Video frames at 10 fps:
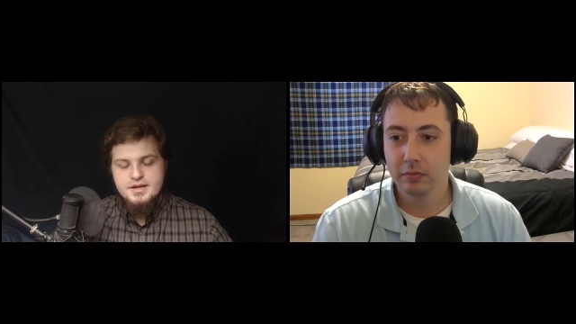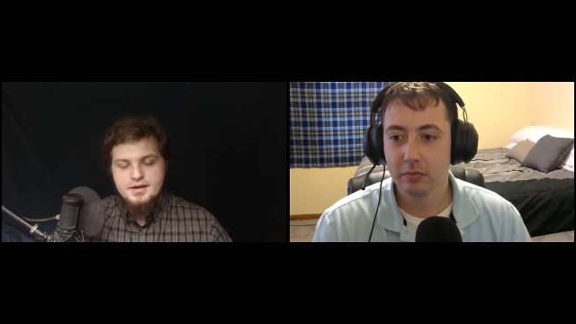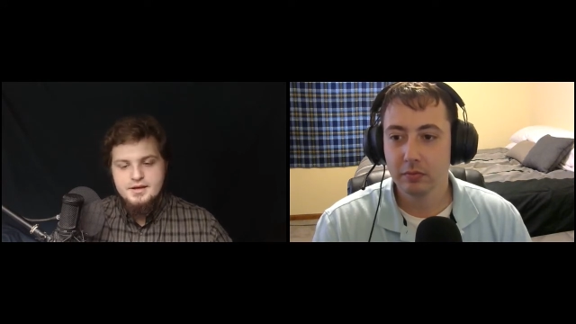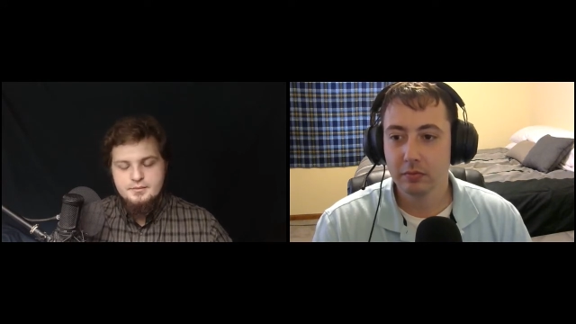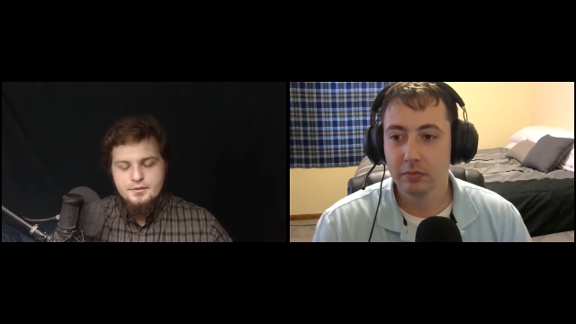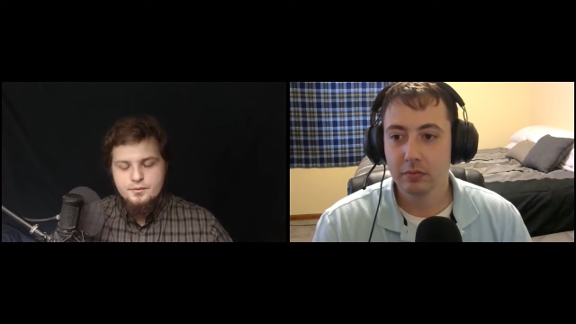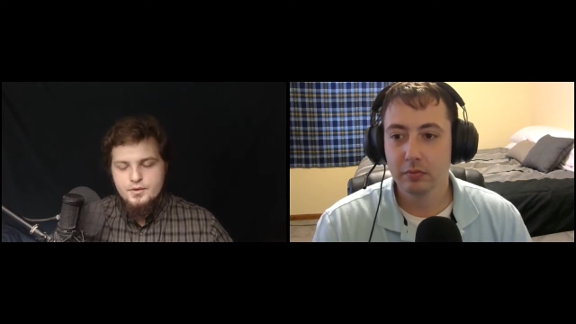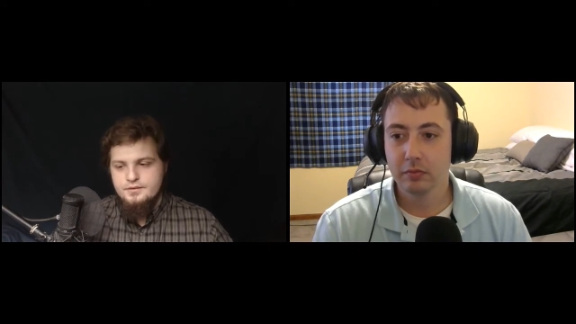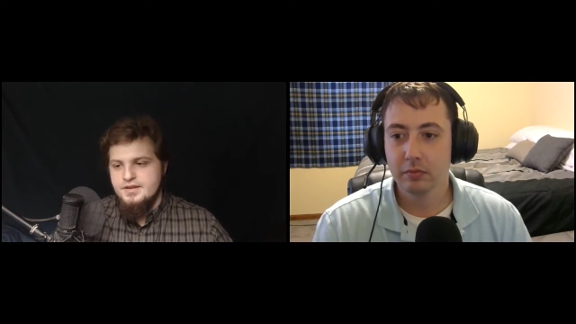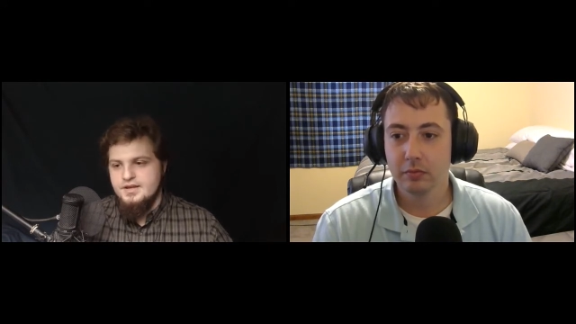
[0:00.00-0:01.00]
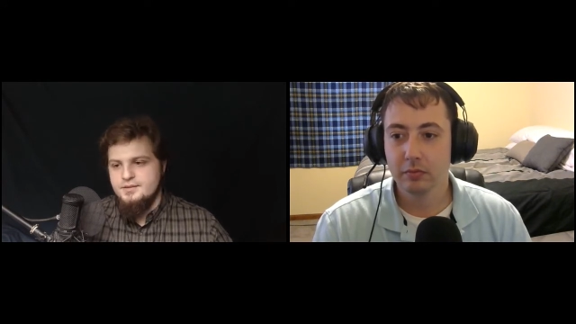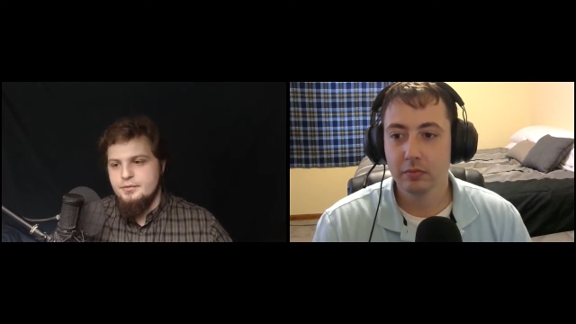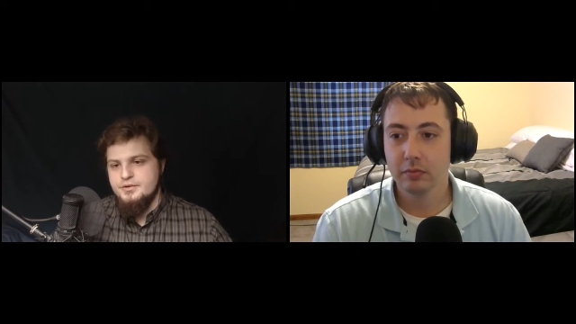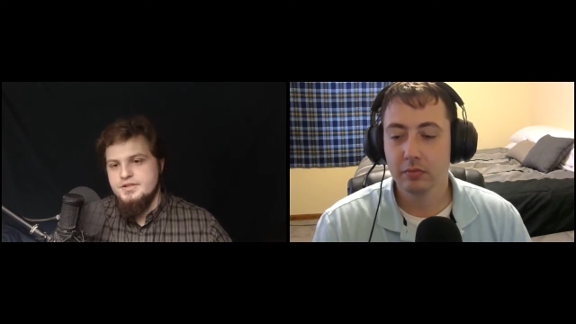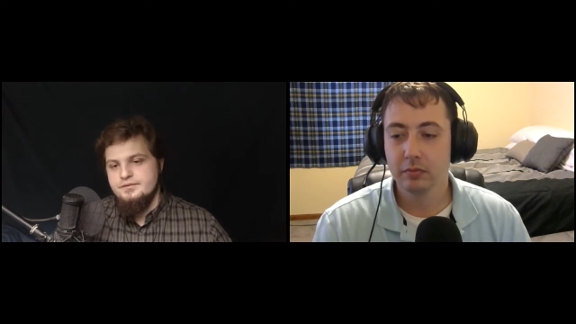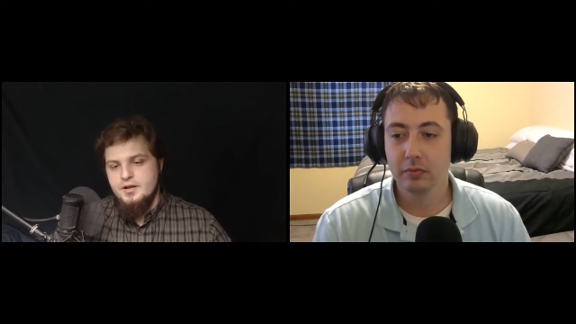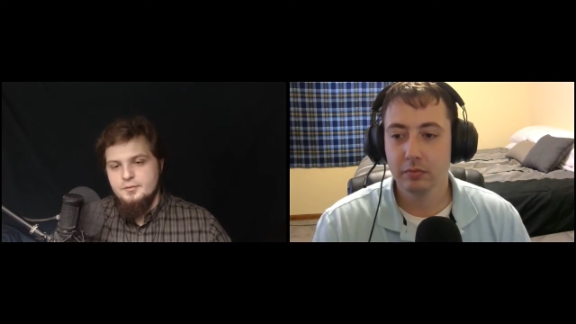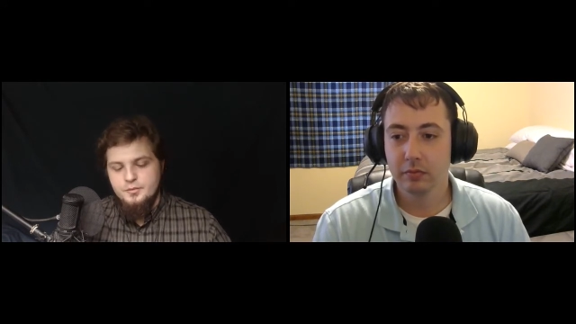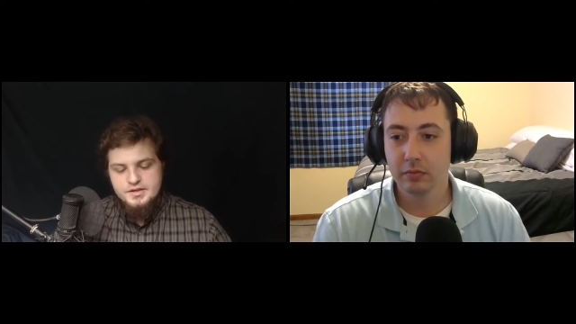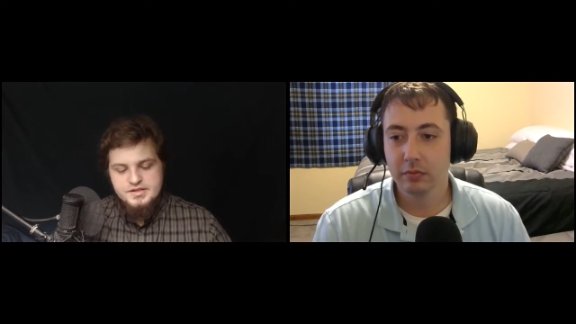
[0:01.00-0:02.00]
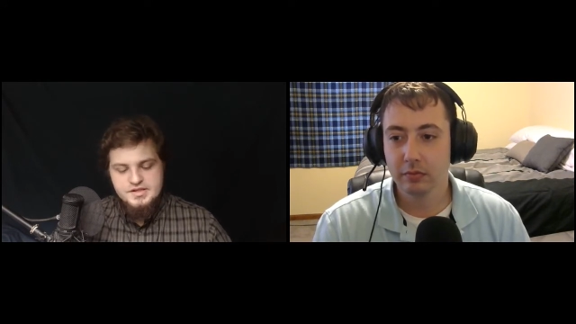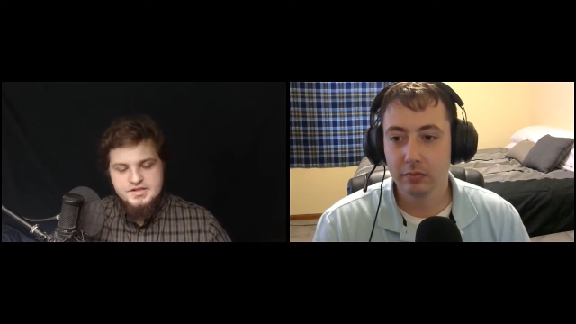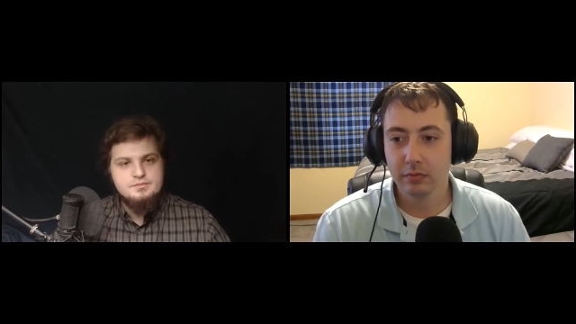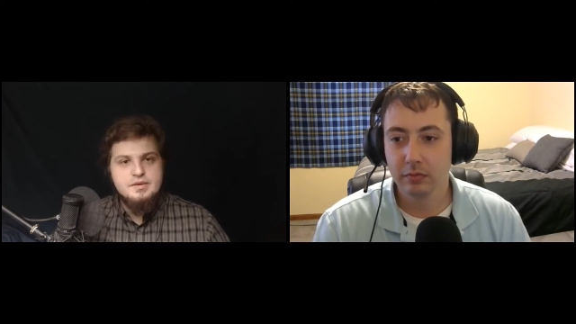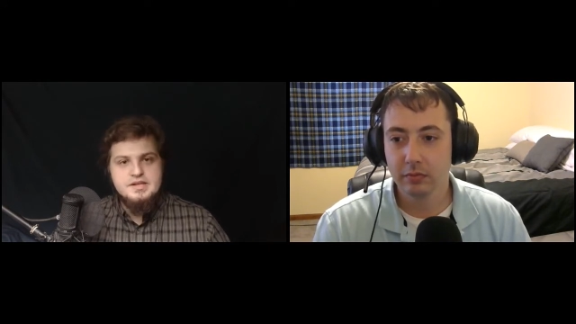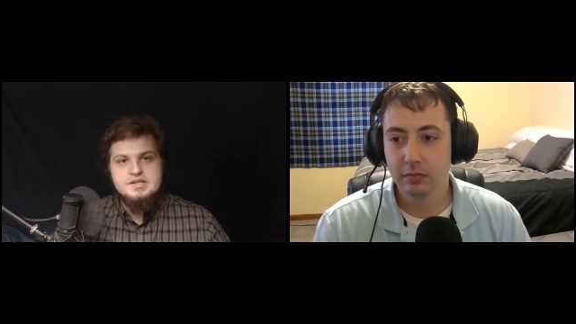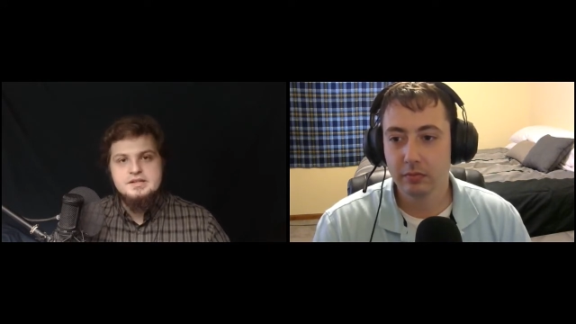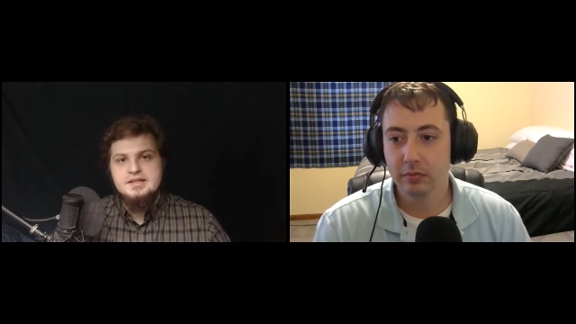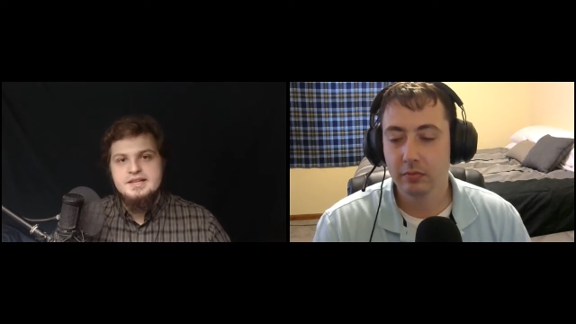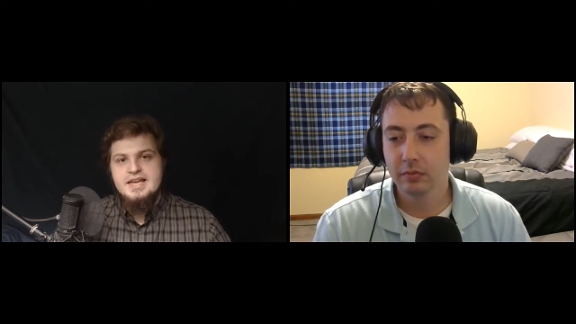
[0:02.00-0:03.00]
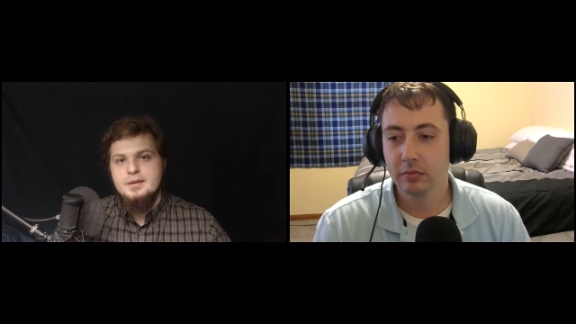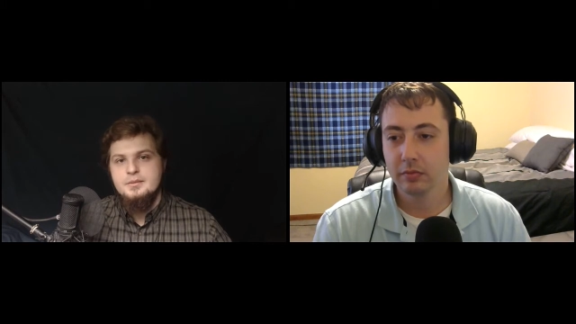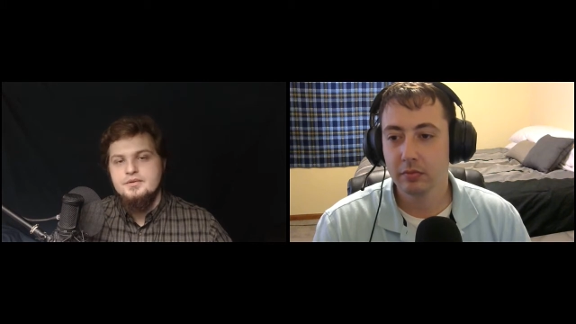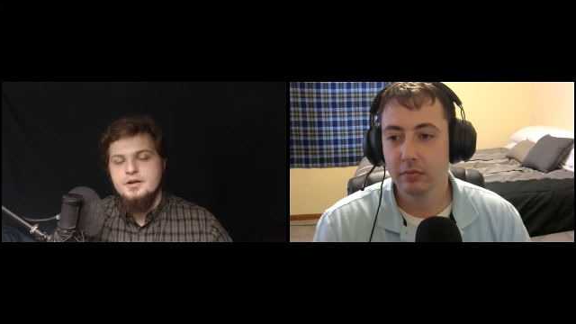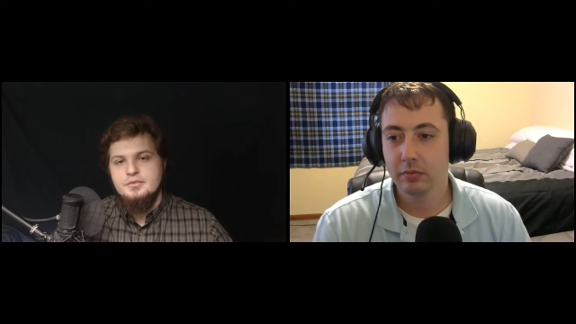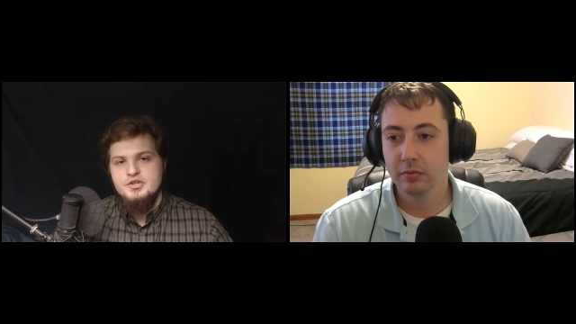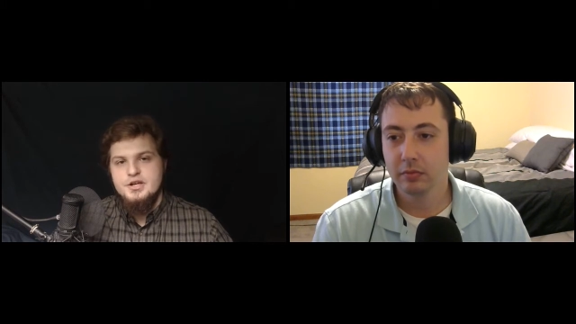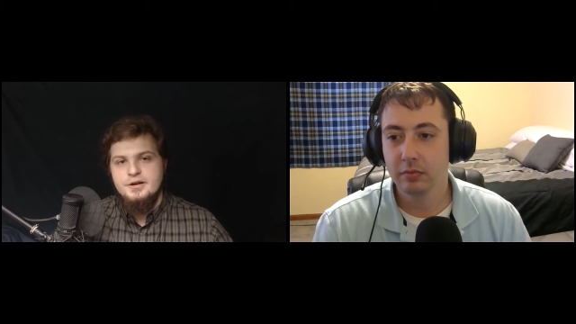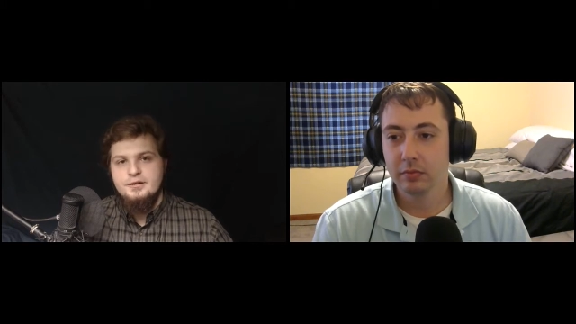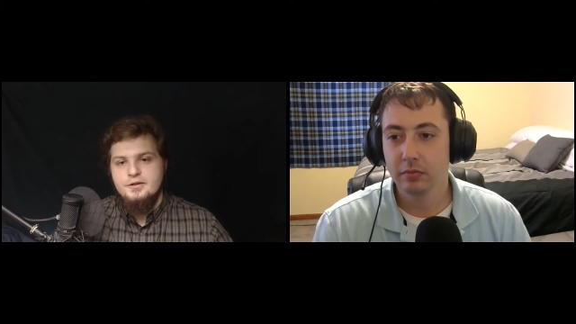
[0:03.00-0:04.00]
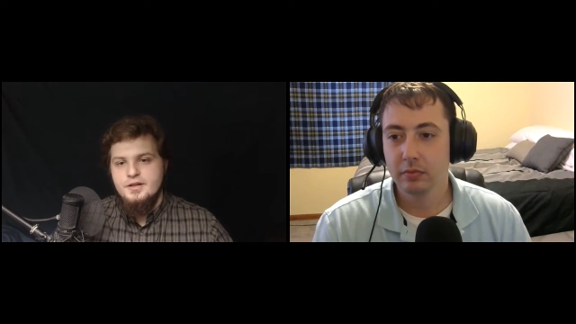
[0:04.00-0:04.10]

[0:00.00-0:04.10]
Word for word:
Speaker 1: Uh, but one of the most developed ones is basically the game development channel